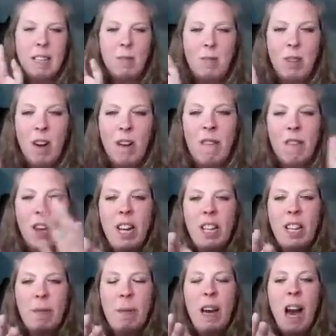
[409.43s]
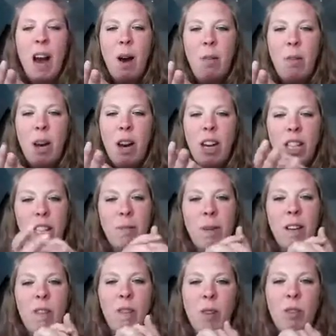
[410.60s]
there's been artwork, there's
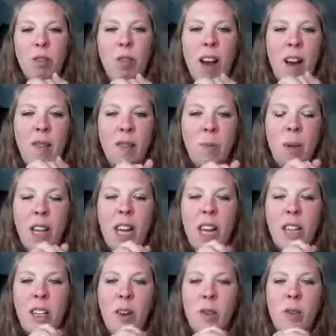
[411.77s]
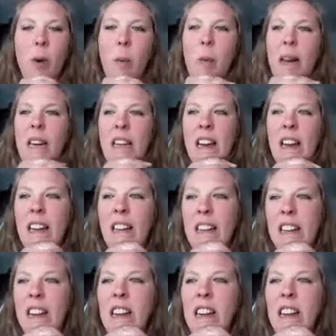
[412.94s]
been photographs, but then there's also been like